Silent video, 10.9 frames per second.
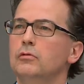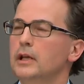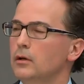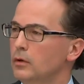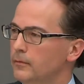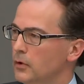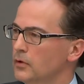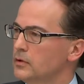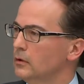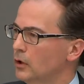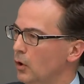
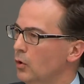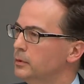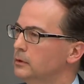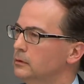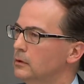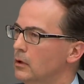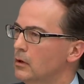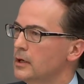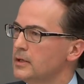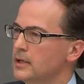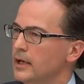universal global
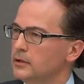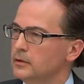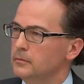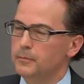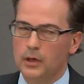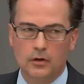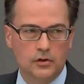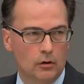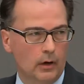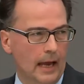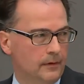organization, because you
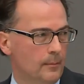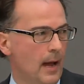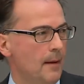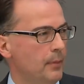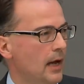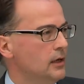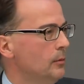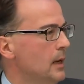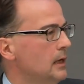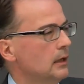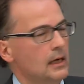look at the map and you
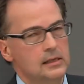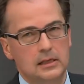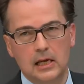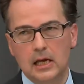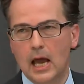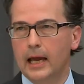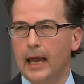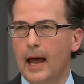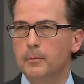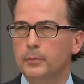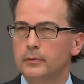immediately see a
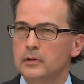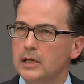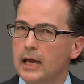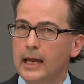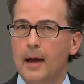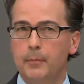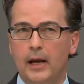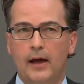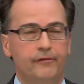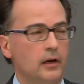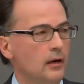gap. You see a gap in
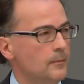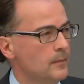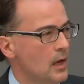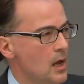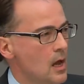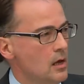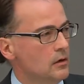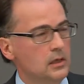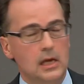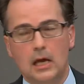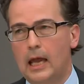Africa, you
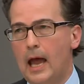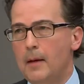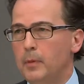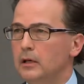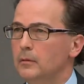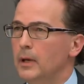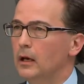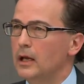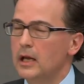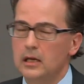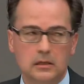see a gap in the Middle
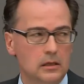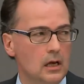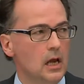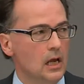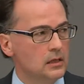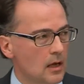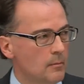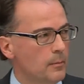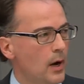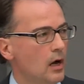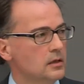East, in some parts